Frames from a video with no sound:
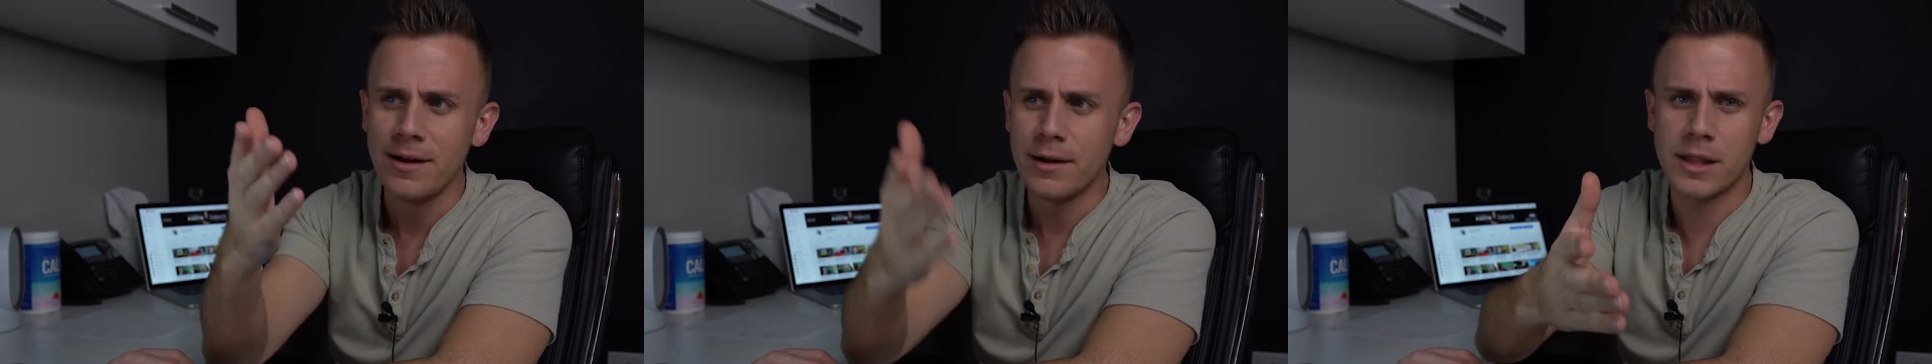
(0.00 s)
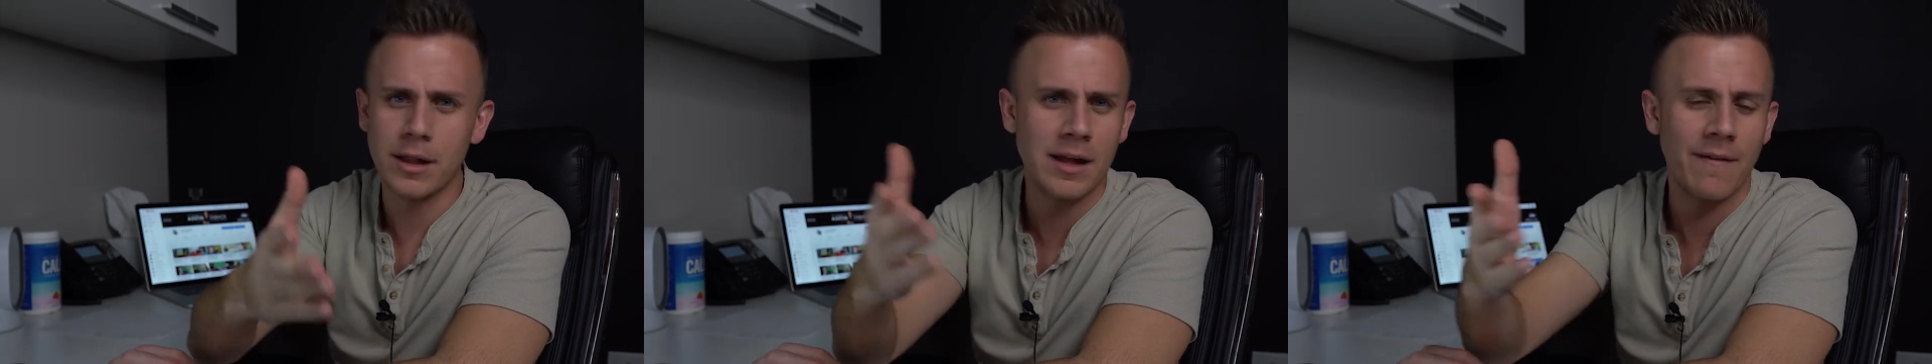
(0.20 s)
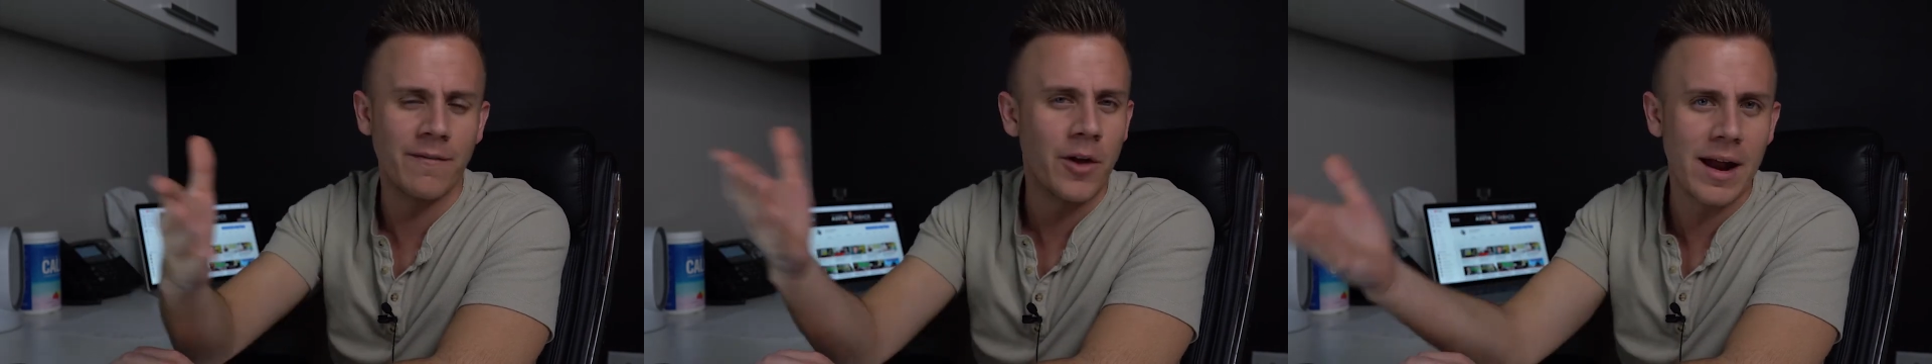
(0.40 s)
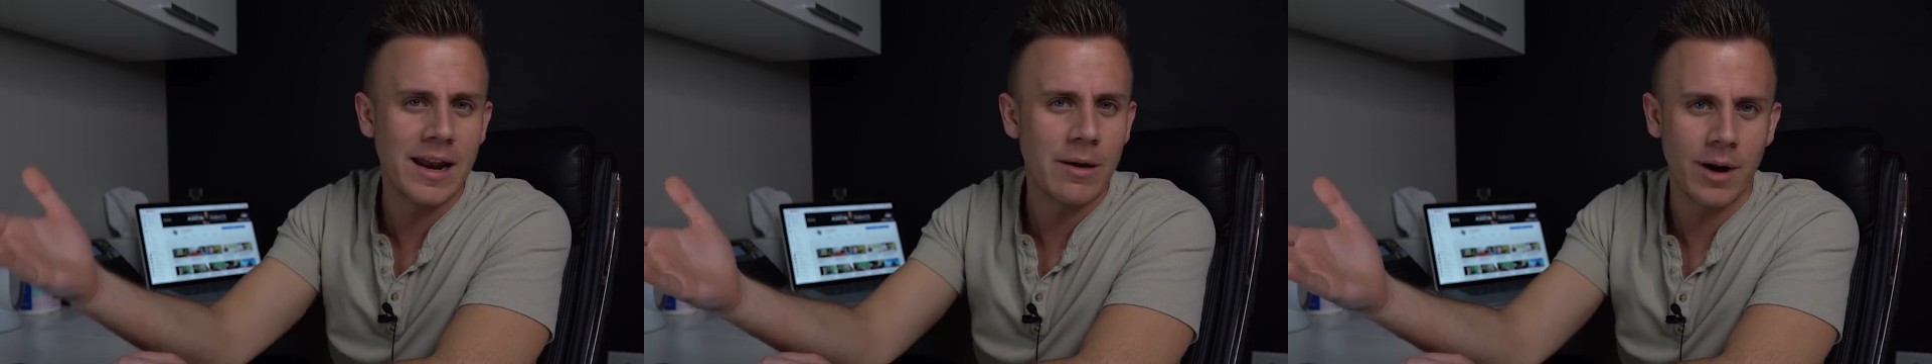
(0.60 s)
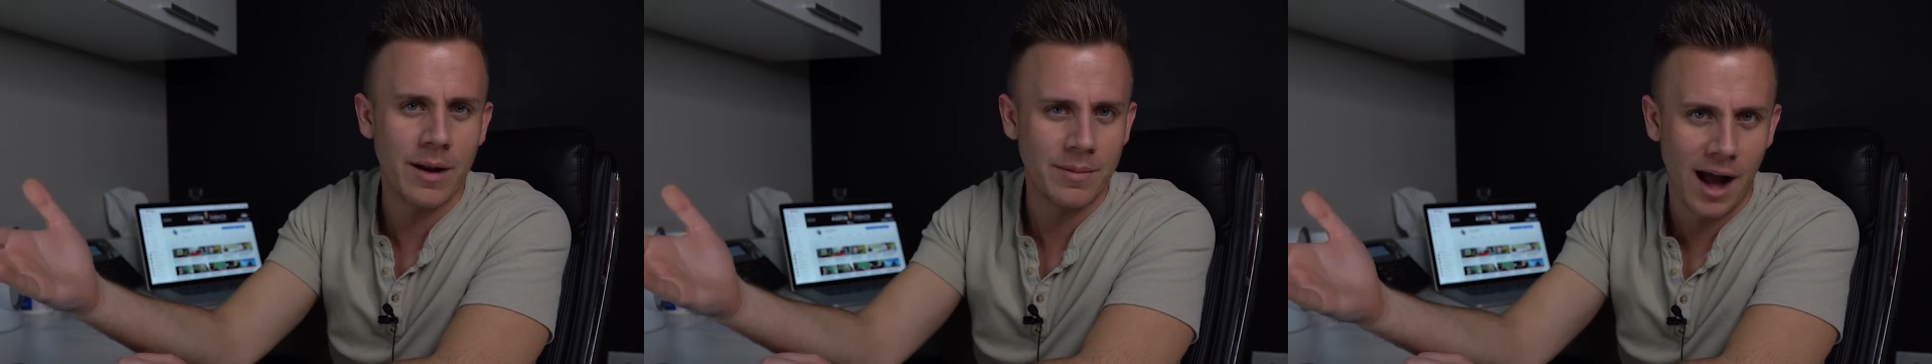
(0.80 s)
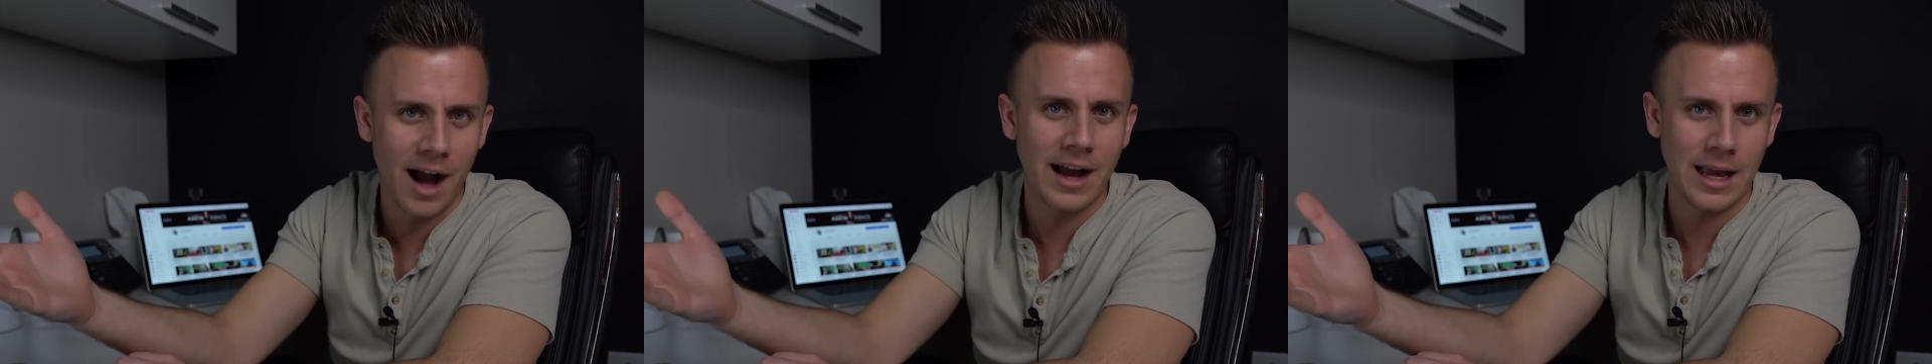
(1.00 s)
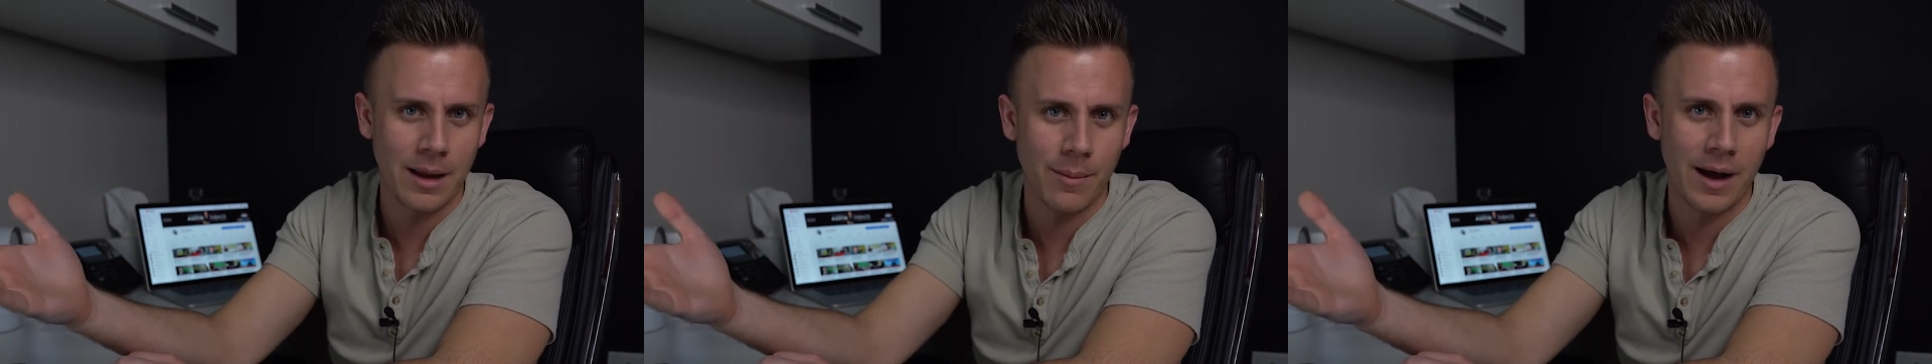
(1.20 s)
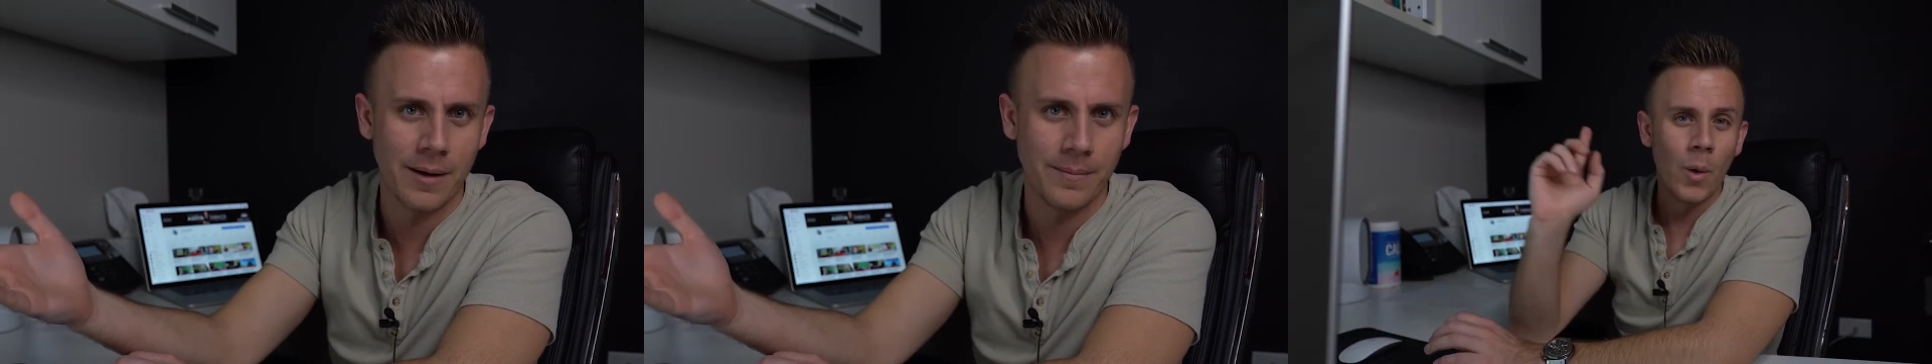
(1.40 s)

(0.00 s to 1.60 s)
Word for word: so you have no idea what I'm talking about.